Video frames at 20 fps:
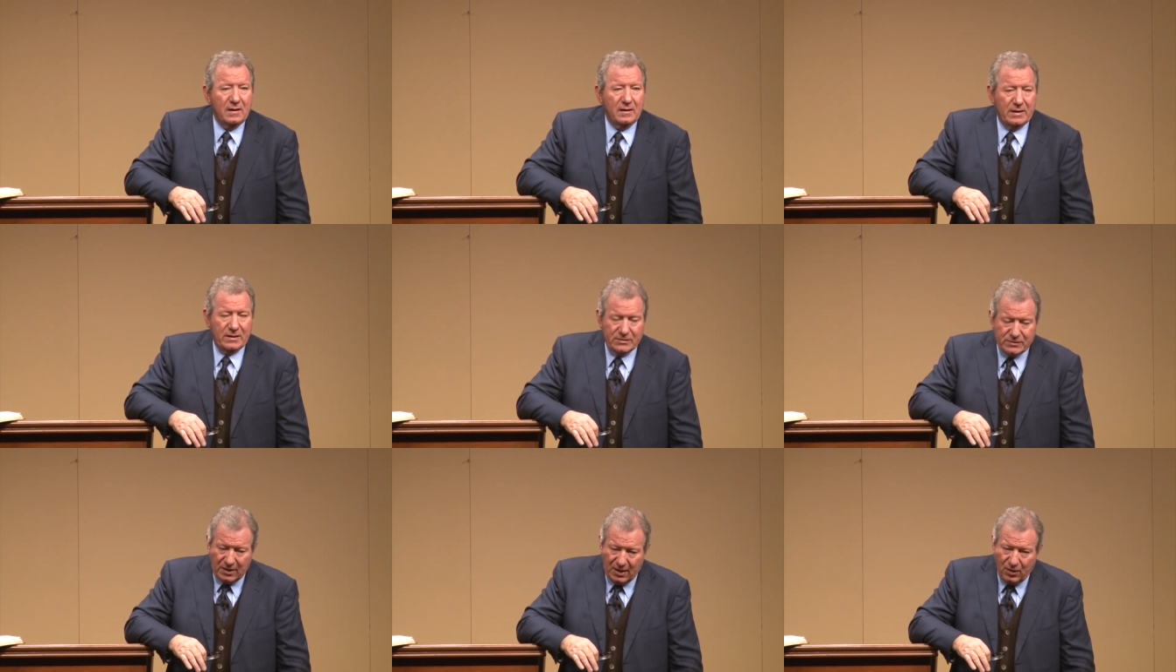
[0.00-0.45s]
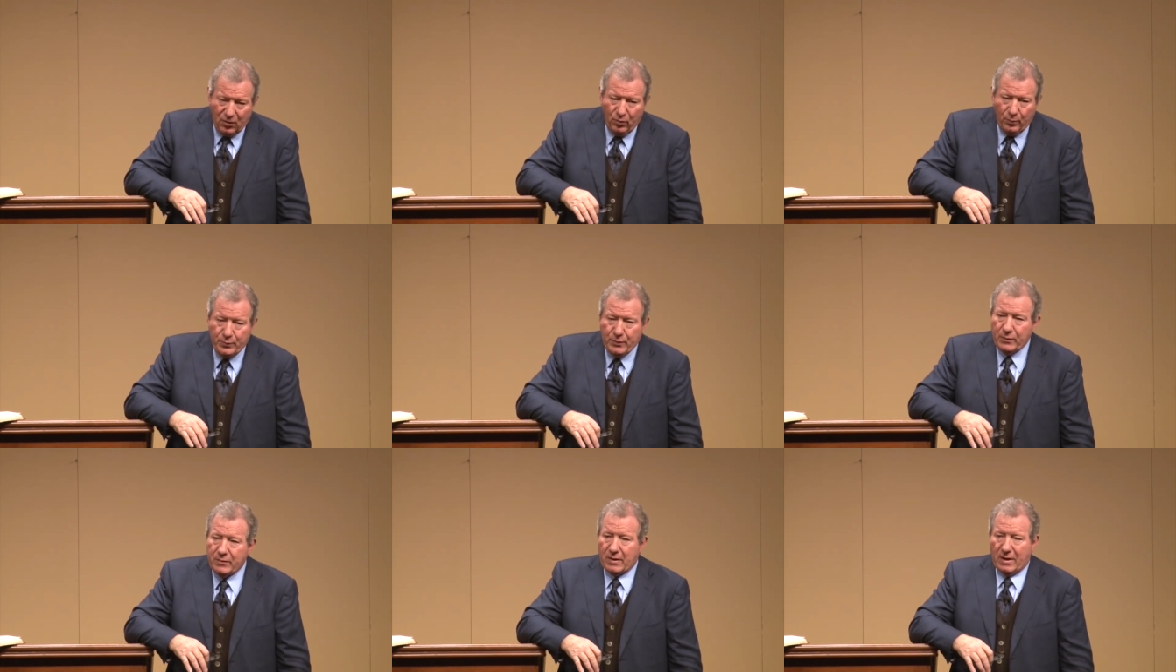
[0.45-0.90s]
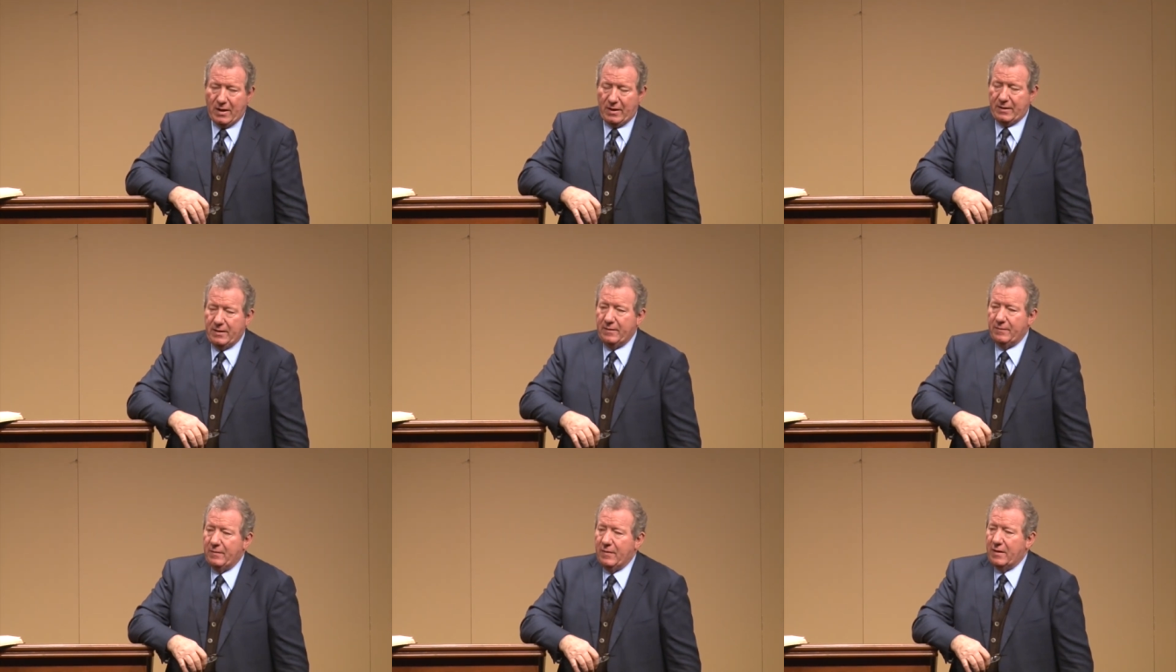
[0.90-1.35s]
At least I hope you
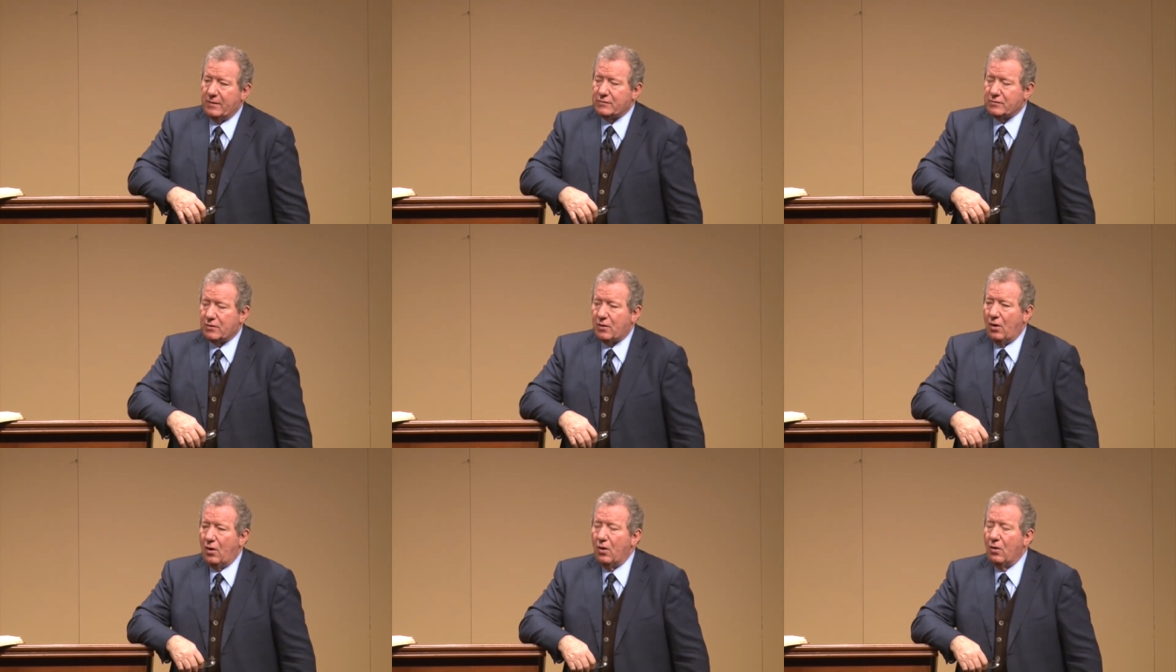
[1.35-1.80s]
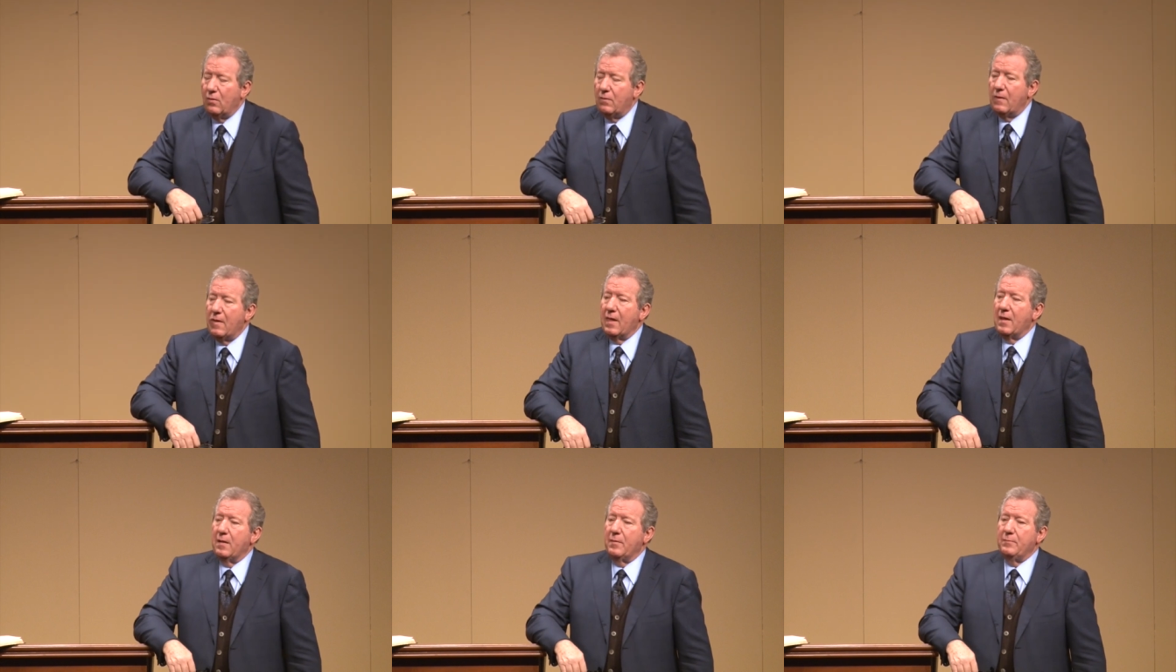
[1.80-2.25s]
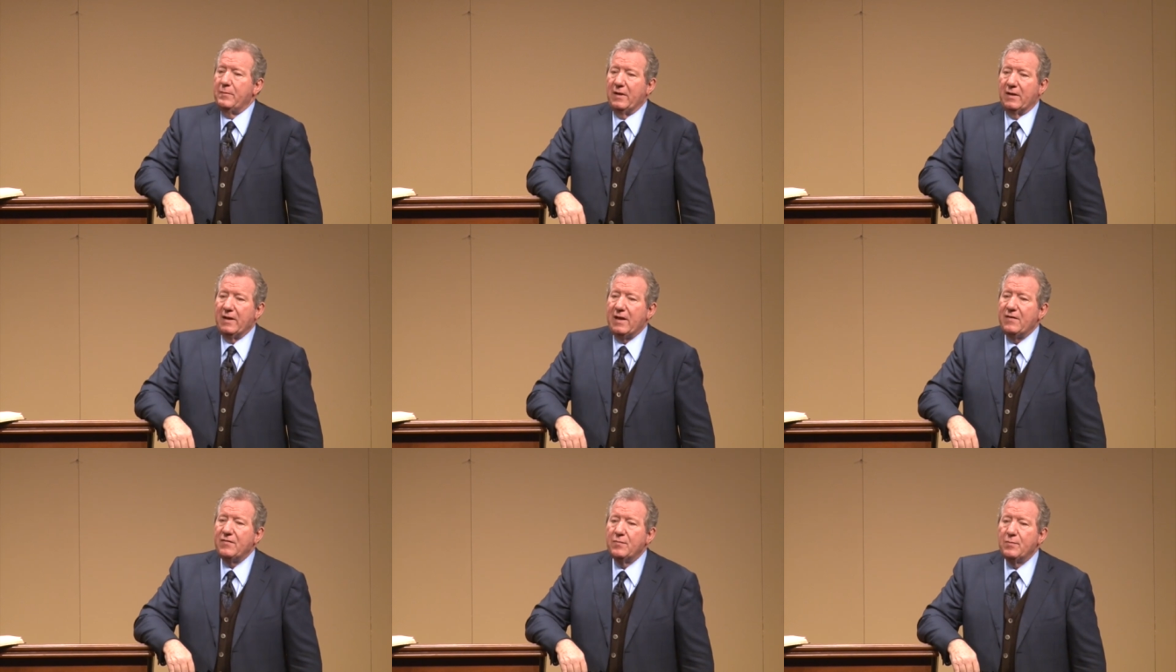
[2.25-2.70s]
got it. It's called
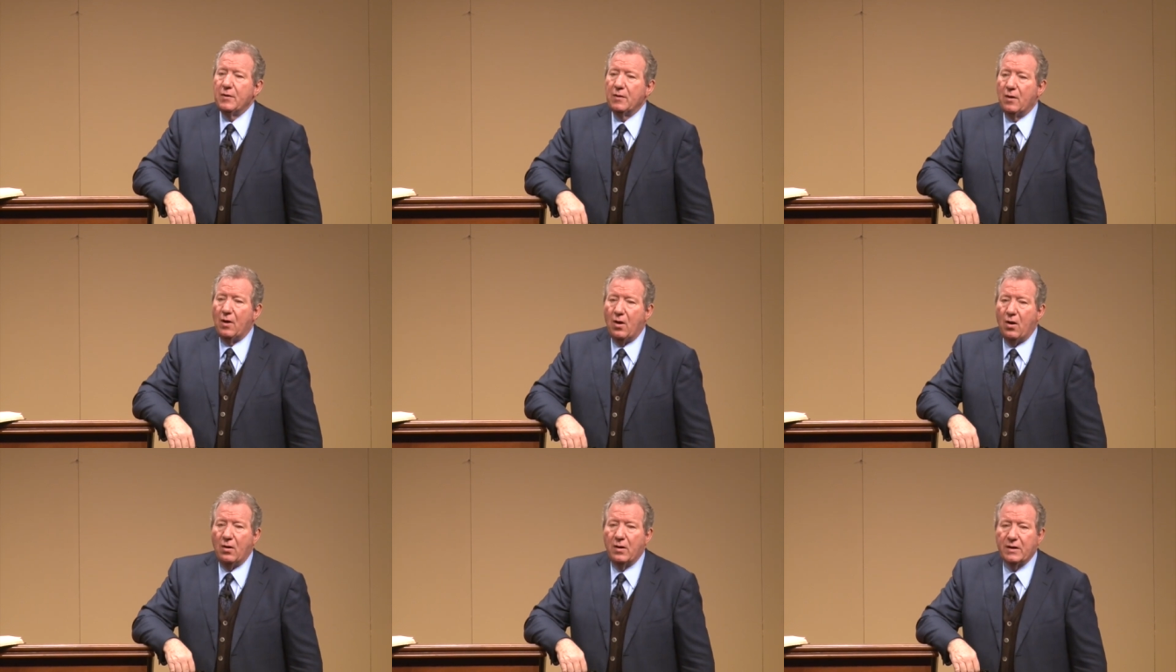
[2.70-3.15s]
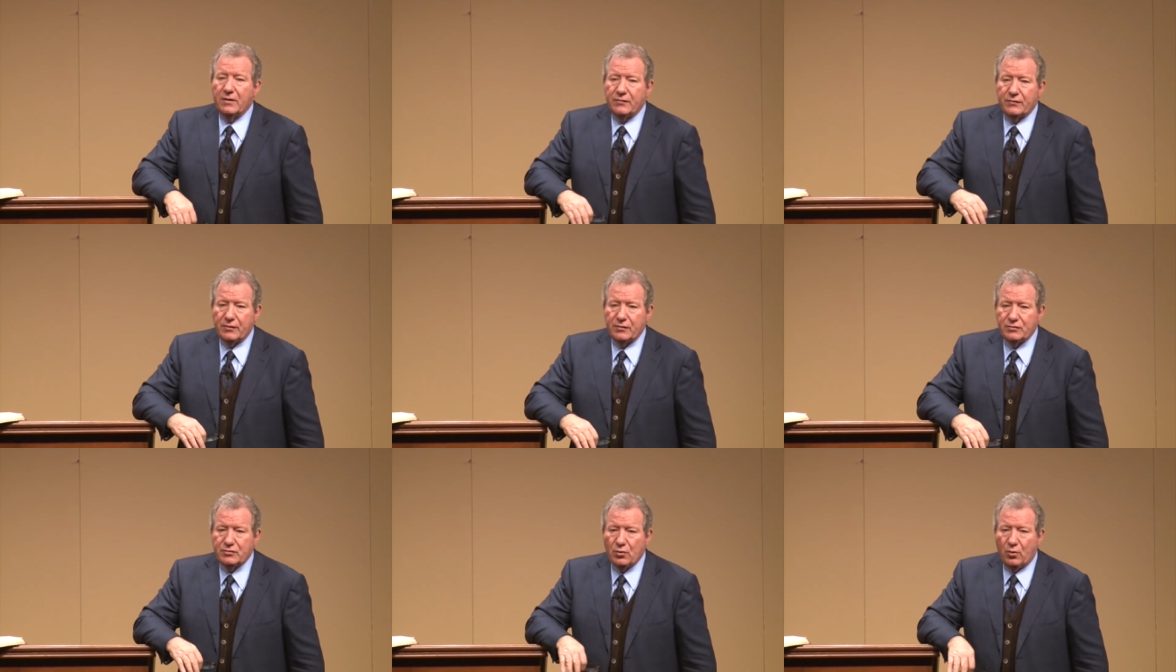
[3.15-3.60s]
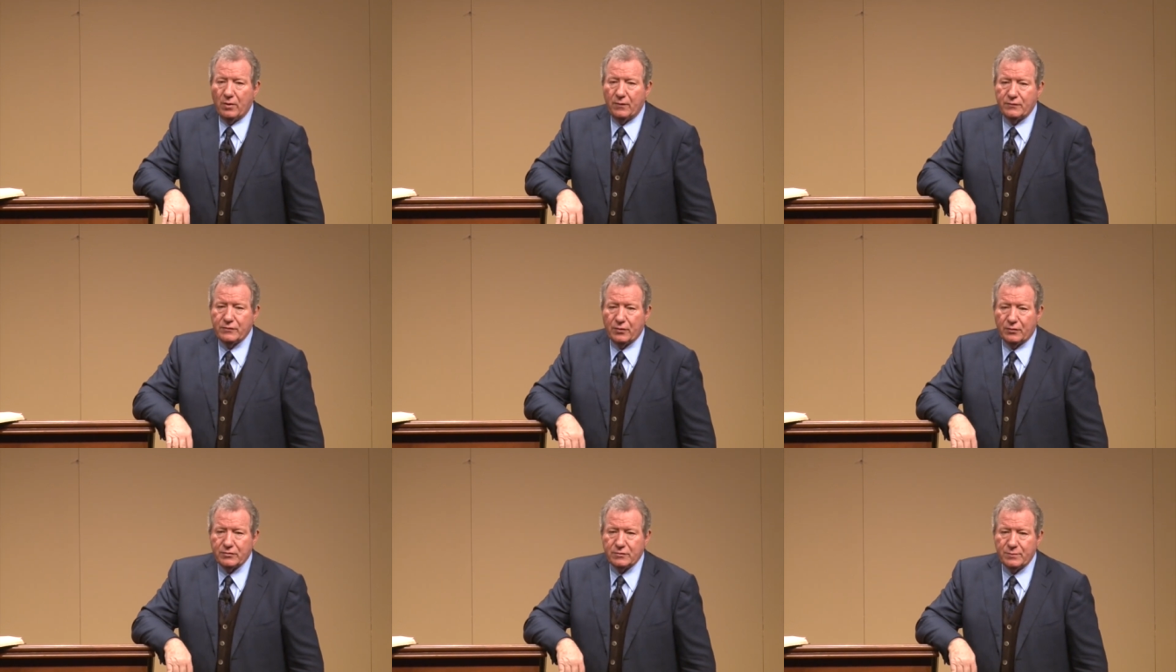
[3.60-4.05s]
Believe and Belong. It's the joy
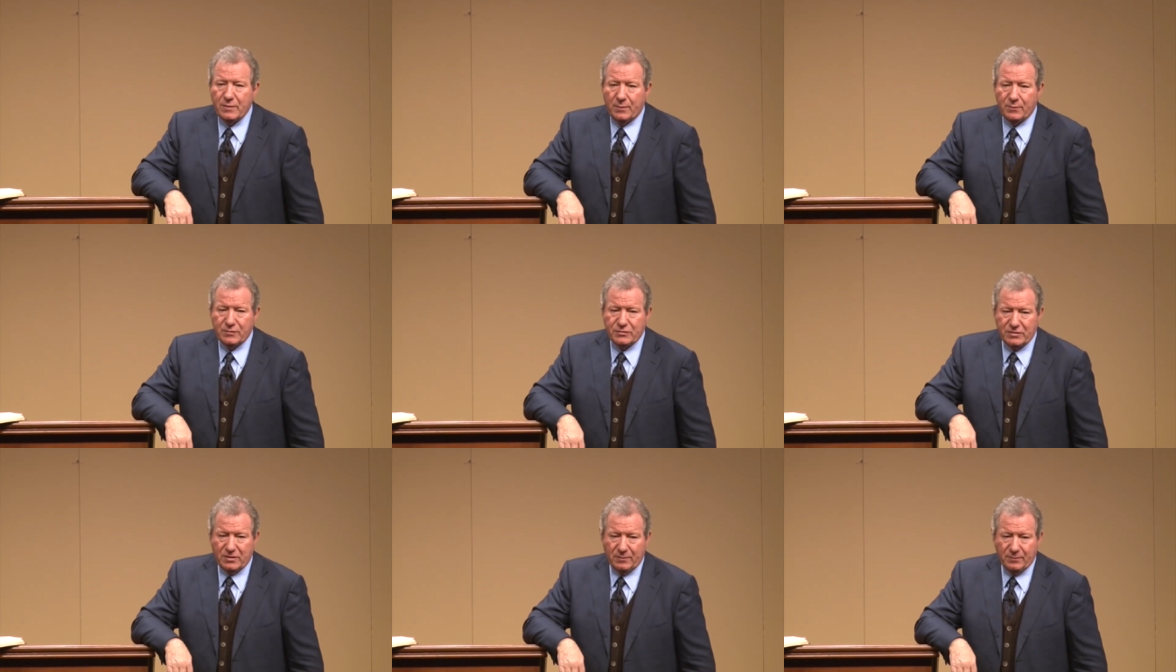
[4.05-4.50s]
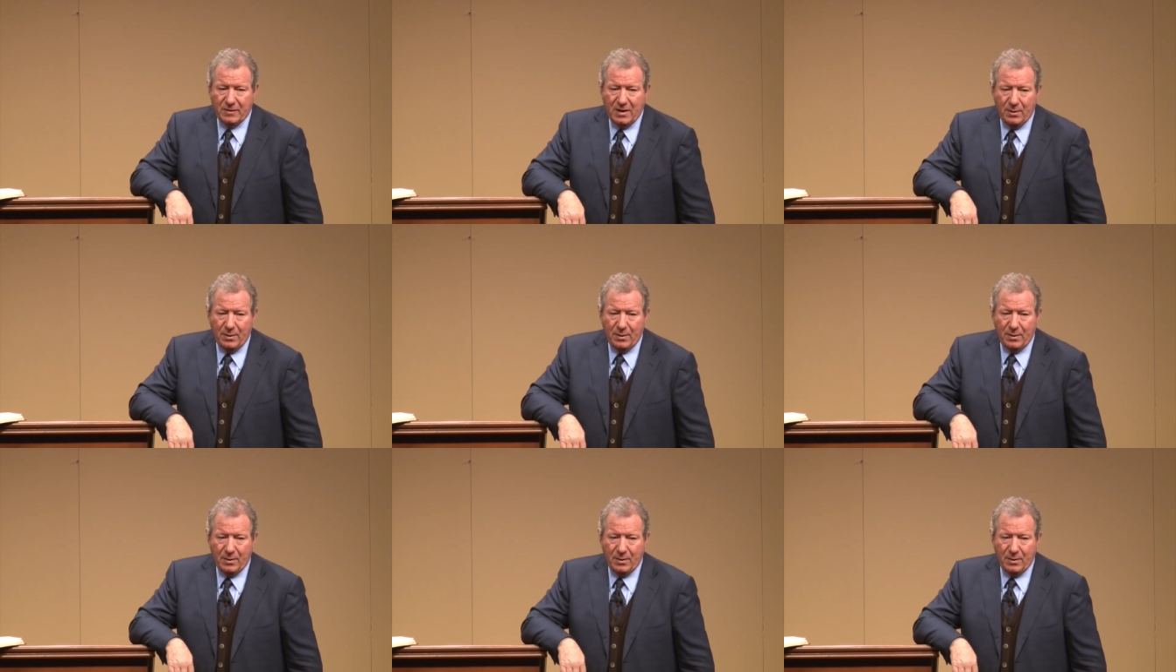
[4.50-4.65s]
of church membership.